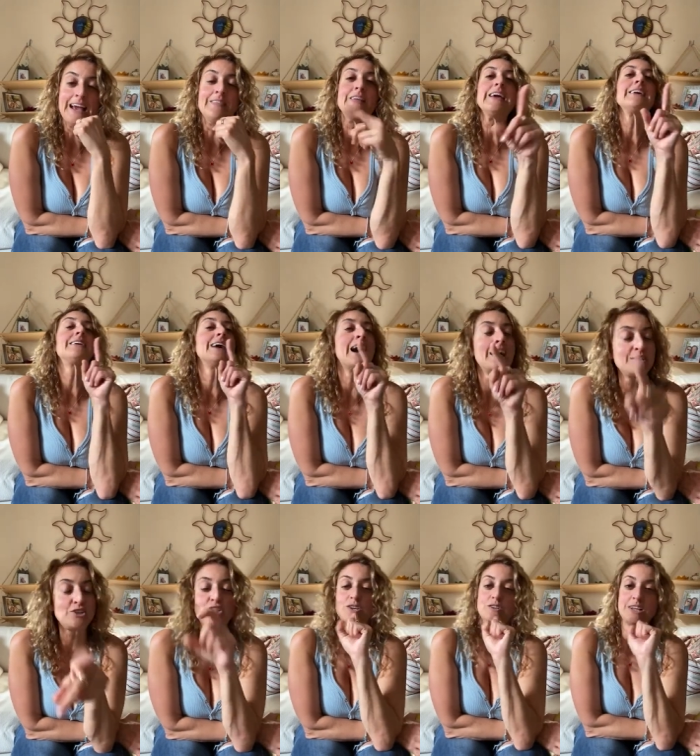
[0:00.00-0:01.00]
And they
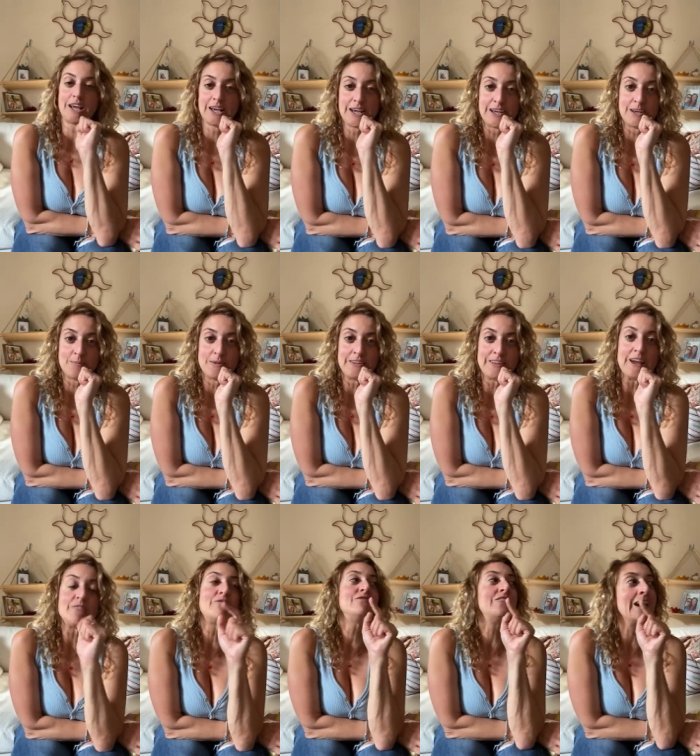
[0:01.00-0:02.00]
got your name, and
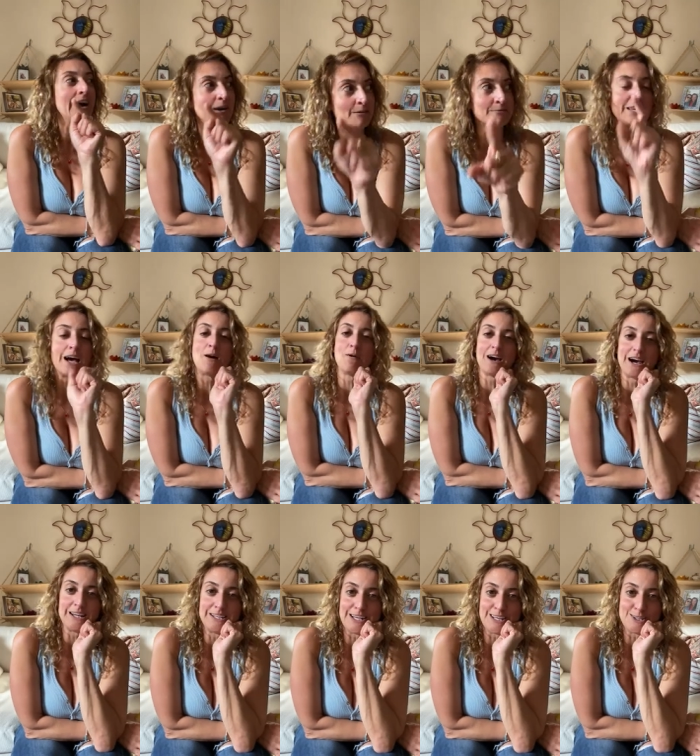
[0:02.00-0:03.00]
they found out
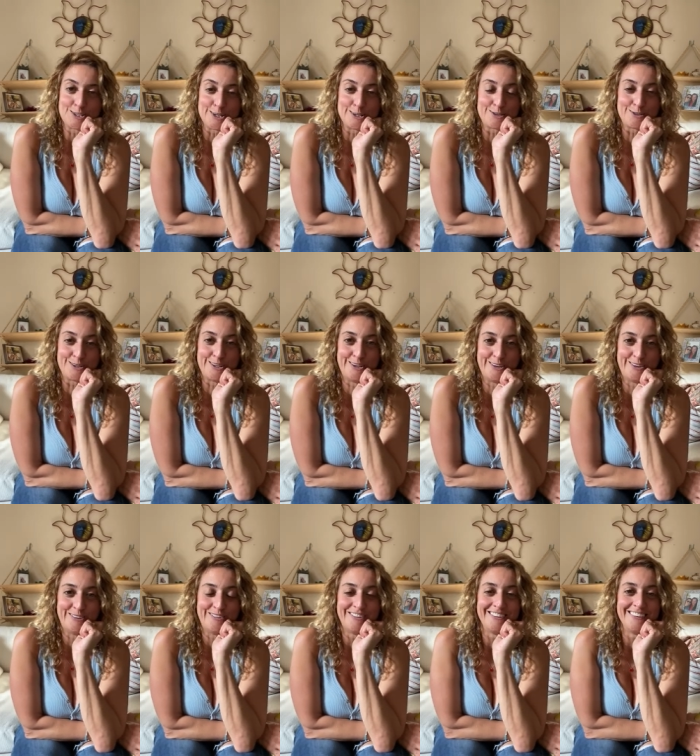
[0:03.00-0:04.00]
how to get in touch with
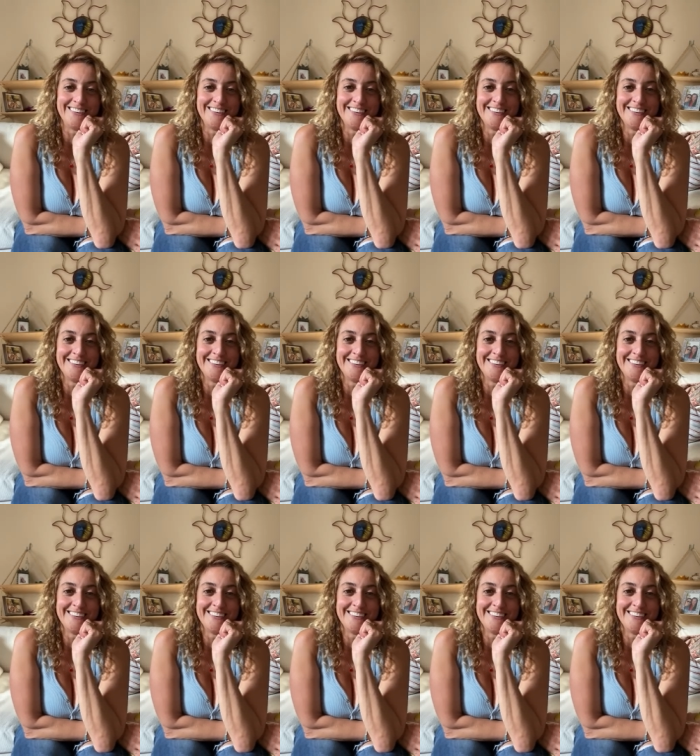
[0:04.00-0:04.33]
you.